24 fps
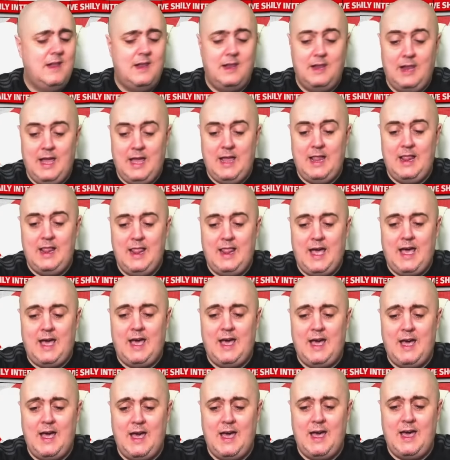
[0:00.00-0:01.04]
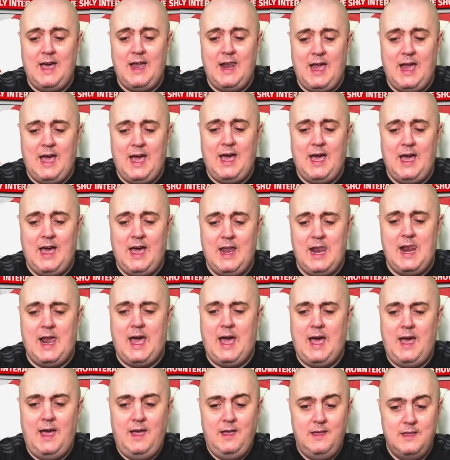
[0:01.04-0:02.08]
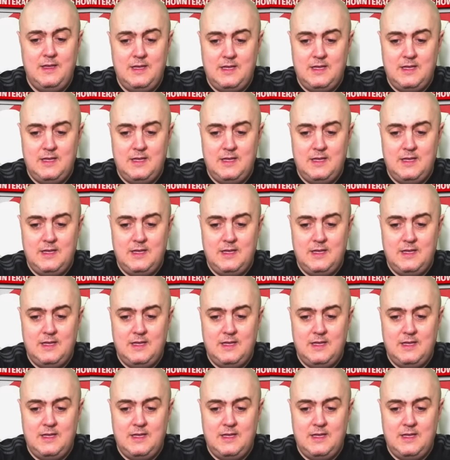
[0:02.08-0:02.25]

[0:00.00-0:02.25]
La la la la la.